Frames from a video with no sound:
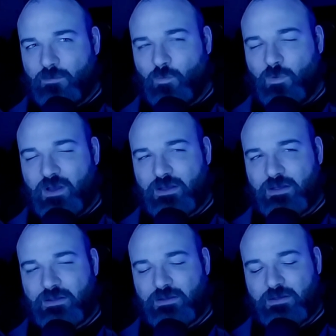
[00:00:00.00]

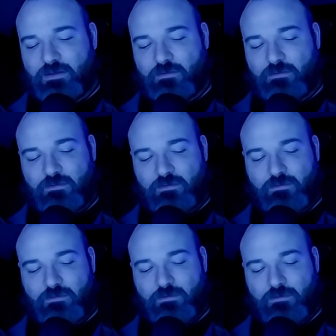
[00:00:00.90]
wide and
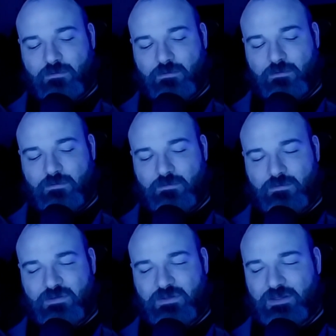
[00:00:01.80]

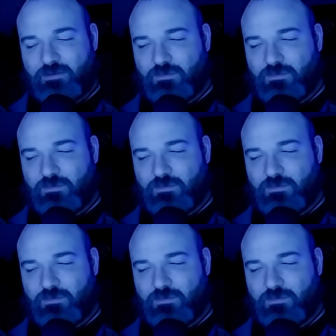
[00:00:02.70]
deep,